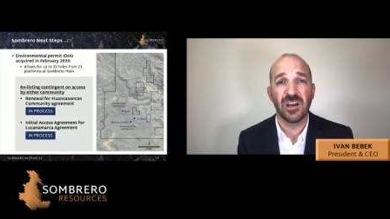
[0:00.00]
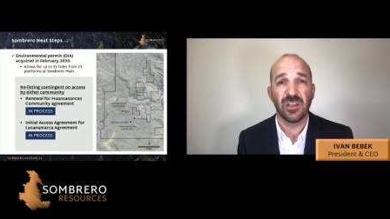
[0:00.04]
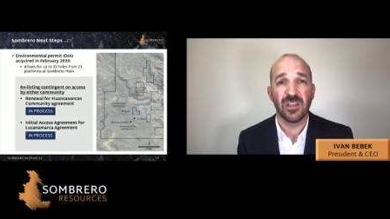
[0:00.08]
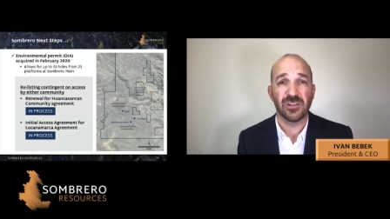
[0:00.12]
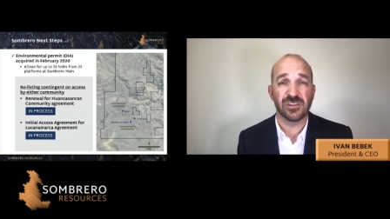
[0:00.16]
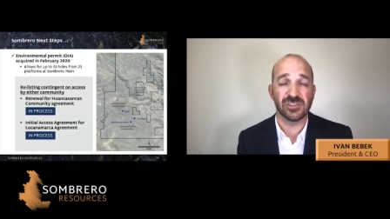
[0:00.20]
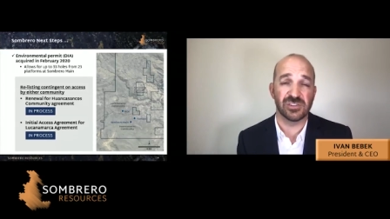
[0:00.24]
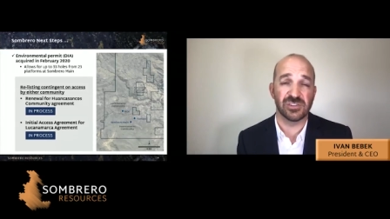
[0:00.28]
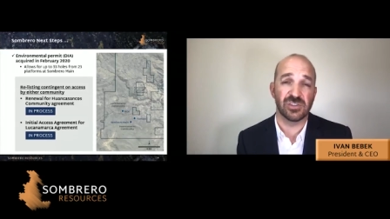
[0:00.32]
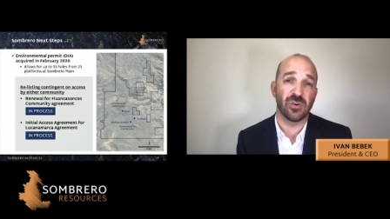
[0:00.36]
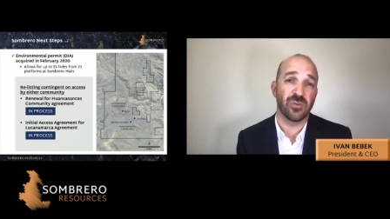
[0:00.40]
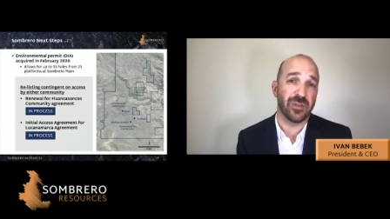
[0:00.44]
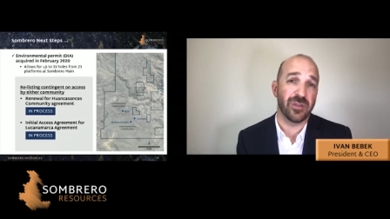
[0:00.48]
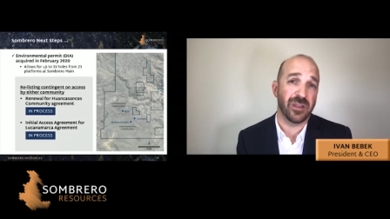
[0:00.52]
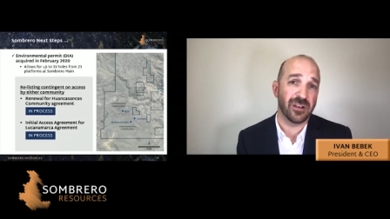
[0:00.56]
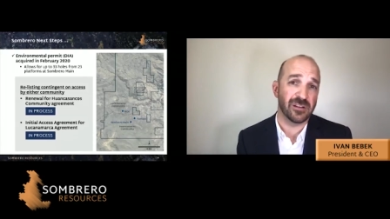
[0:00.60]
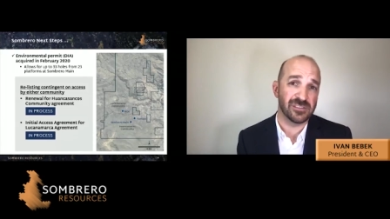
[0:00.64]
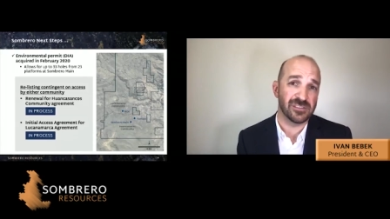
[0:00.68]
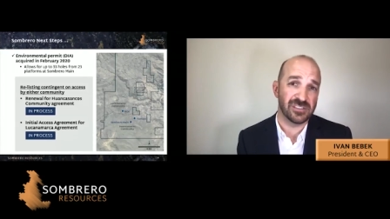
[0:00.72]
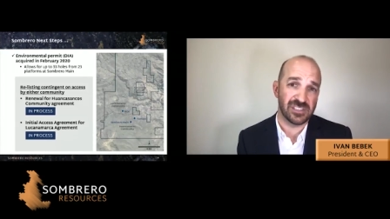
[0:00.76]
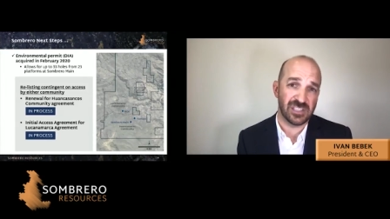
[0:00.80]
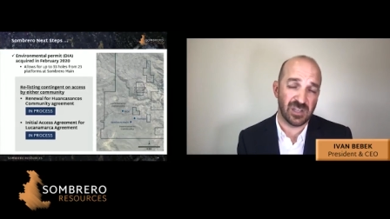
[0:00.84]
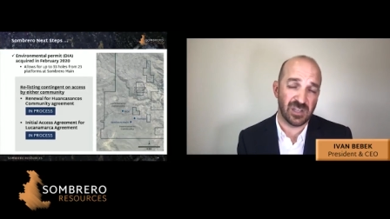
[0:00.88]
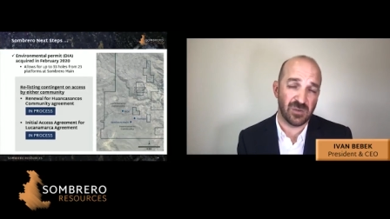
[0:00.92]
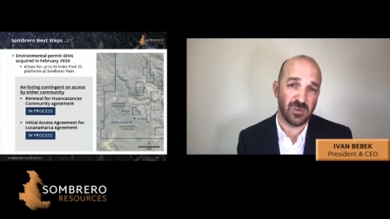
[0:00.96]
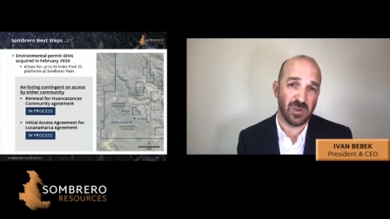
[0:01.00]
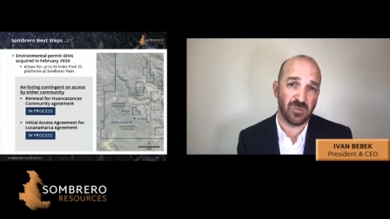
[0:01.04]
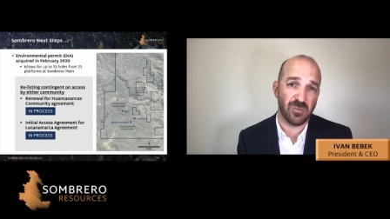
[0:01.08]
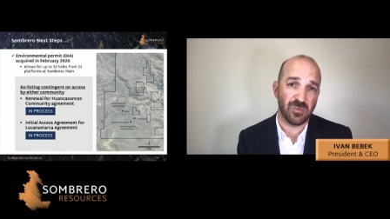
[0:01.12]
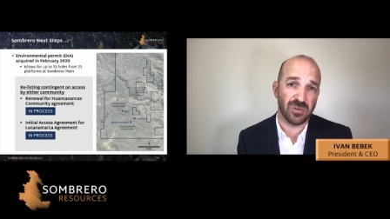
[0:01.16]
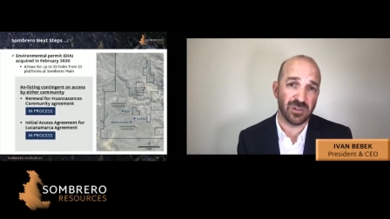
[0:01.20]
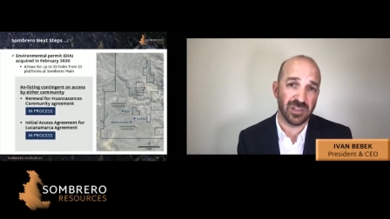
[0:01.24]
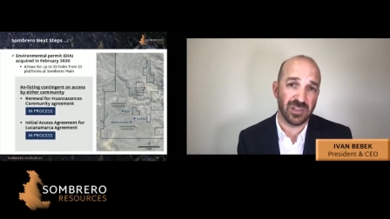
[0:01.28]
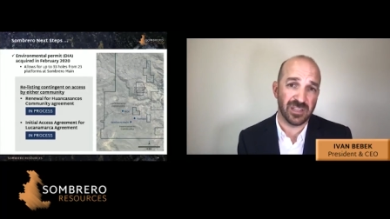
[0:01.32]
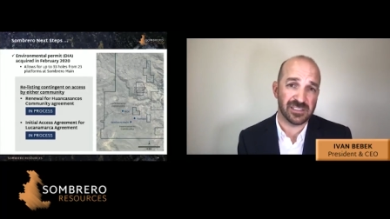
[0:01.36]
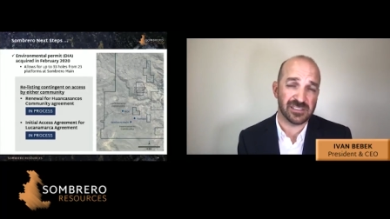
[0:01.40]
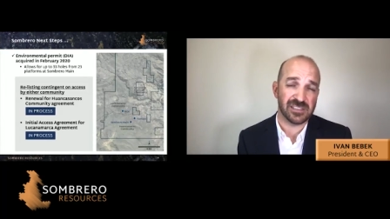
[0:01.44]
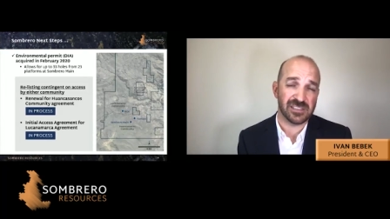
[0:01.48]
There's no guarantee we will
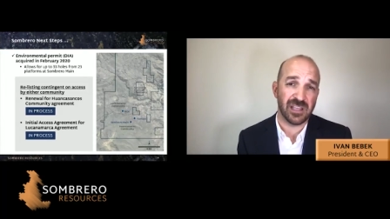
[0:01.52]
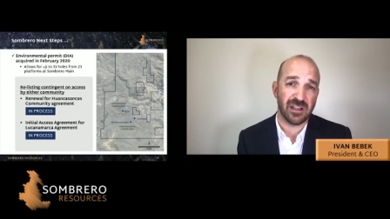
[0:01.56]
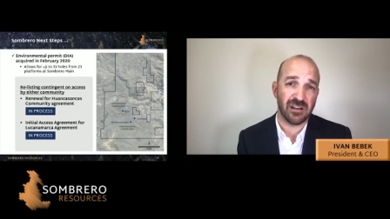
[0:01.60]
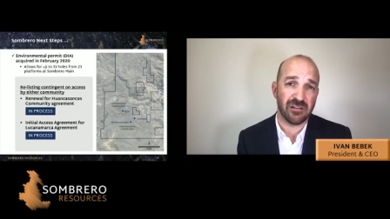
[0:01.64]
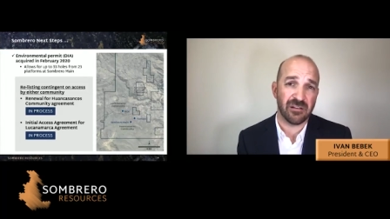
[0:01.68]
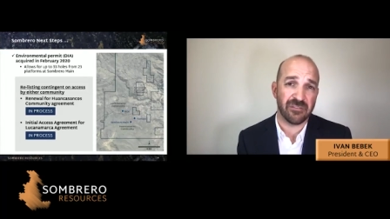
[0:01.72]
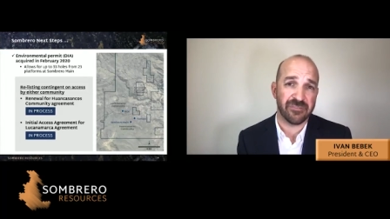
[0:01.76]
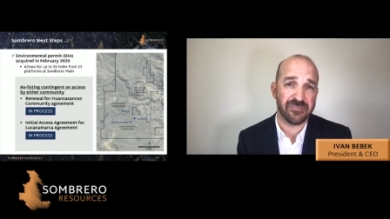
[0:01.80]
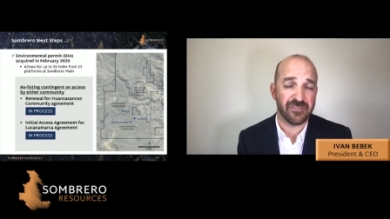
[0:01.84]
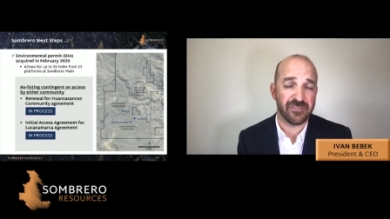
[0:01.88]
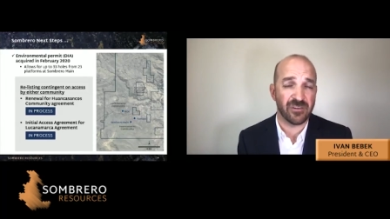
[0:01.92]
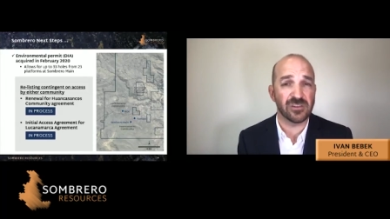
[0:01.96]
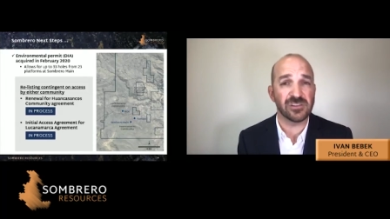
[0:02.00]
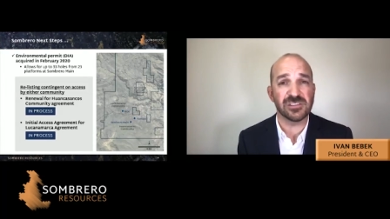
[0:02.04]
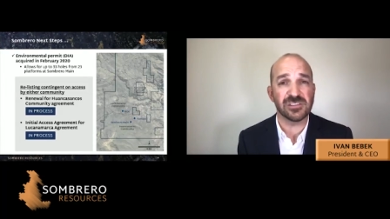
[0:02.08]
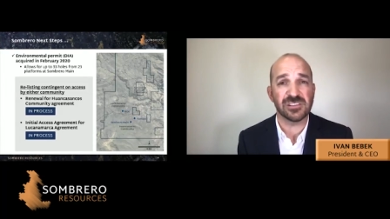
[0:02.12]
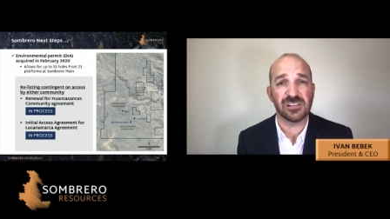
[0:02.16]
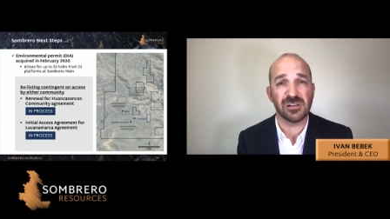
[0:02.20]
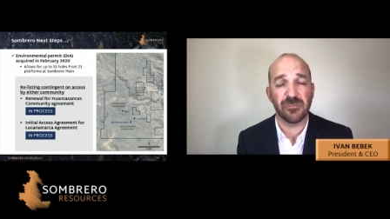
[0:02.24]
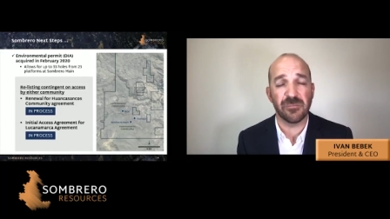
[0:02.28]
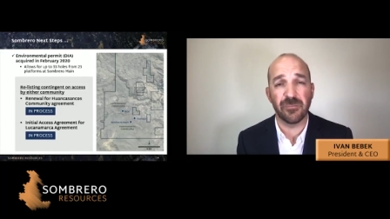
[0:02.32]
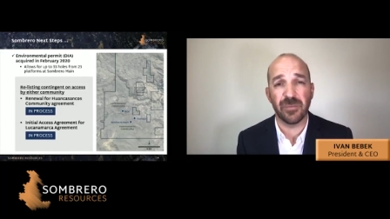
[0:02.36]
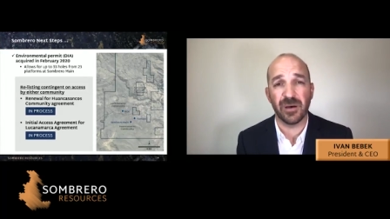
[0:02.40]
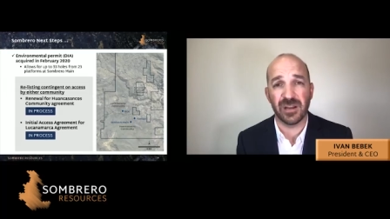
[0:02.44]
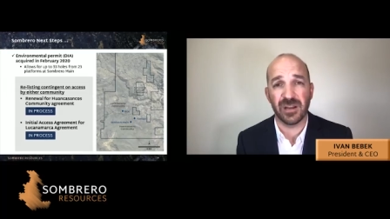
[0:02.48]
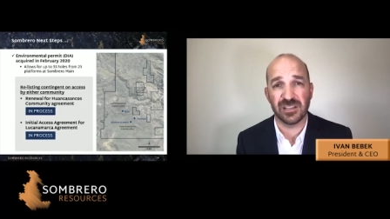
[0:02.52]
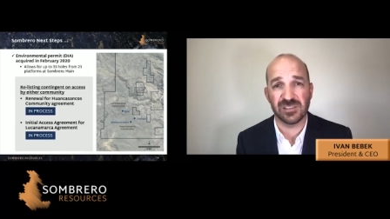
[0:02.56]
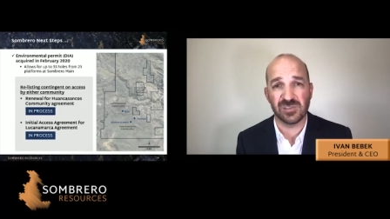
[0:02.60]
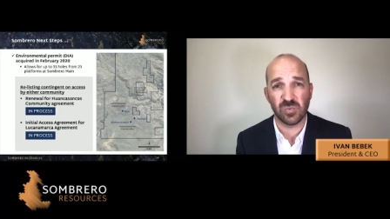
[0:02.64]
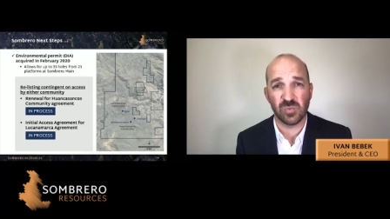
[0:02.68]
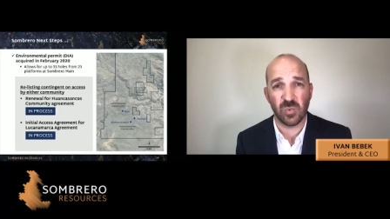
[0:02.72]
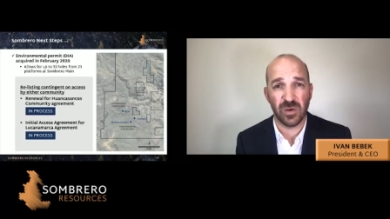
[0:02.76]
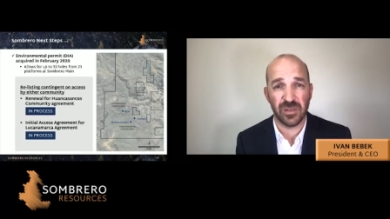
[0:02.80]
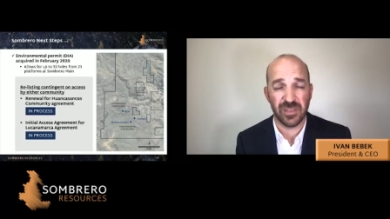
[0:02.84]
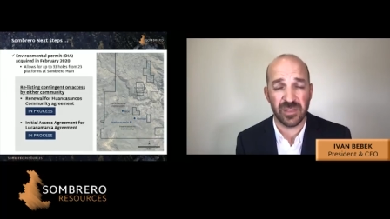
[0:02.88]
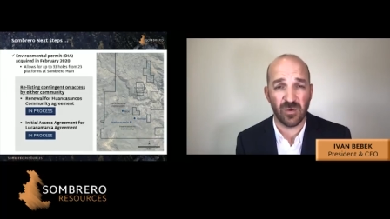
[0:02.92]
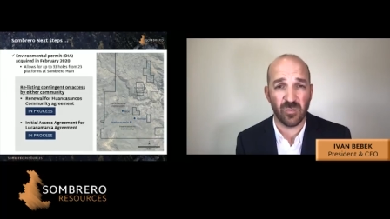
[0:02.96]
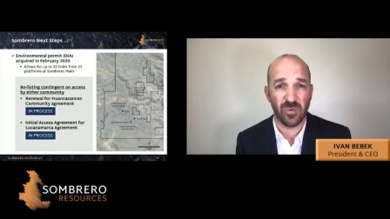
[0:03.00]
list there first, but it's
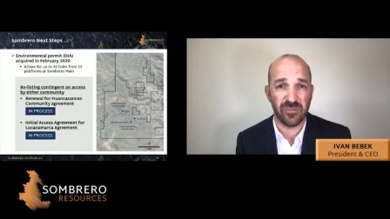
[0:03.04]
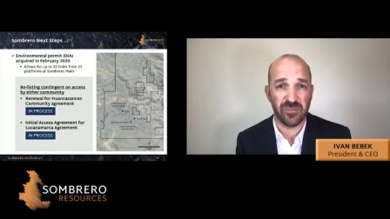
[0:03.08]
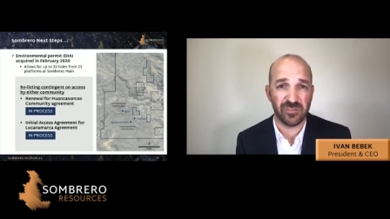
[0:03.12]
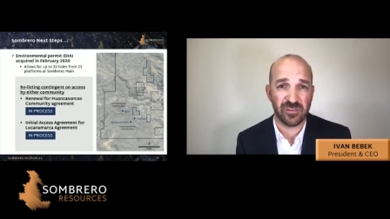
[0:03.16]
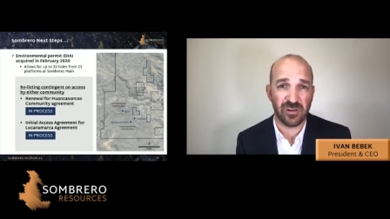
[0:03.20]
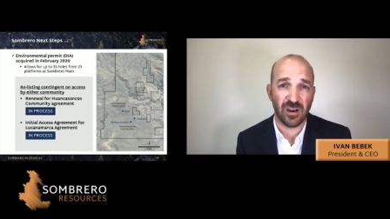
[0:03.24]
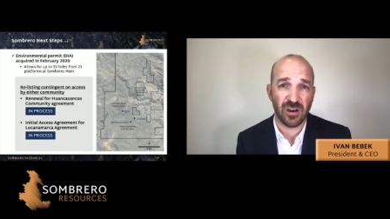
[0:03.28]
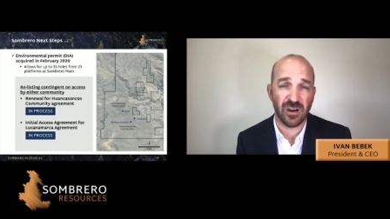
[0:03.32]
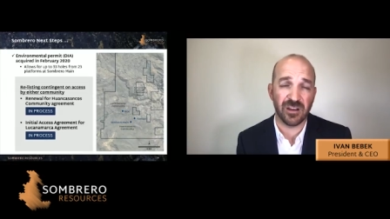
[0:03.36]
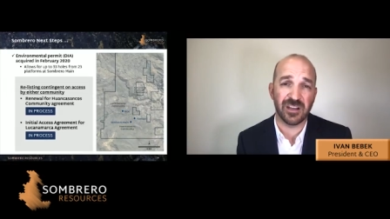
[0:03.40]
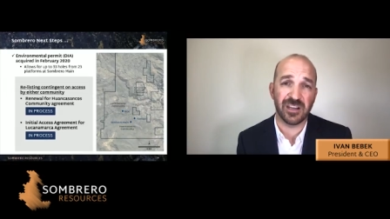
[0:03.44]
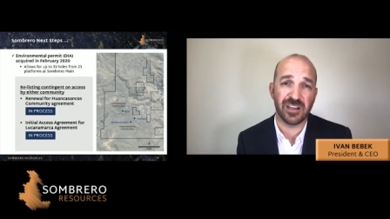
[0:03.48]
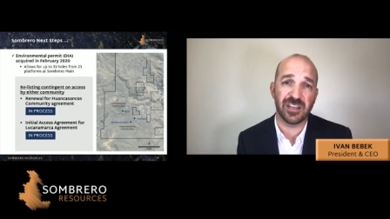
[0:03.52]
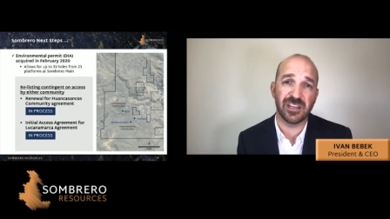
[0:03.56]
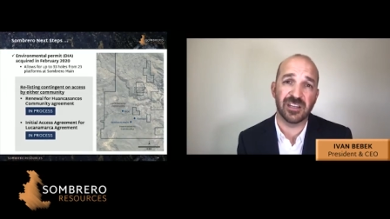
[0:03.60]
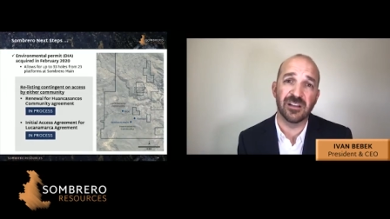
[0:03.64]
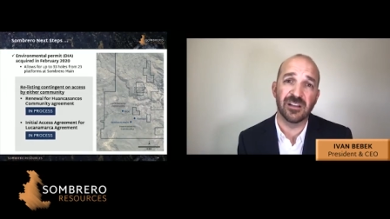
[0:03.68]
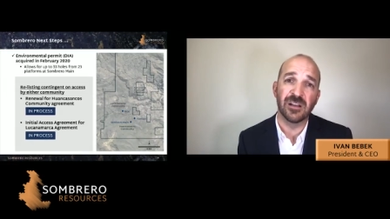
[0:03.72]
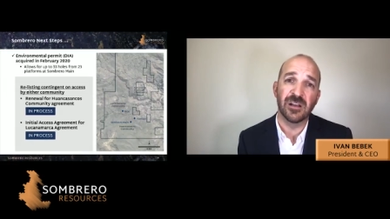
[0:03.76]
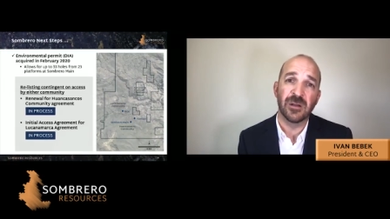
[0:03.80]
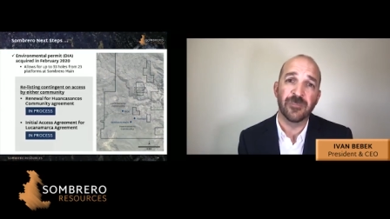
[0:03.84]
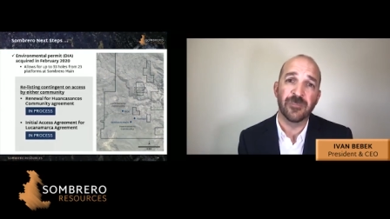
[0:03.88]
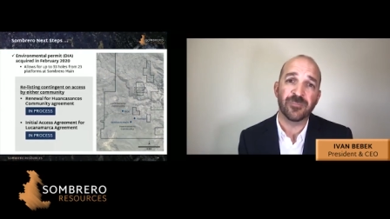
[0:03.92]
one that we've targeted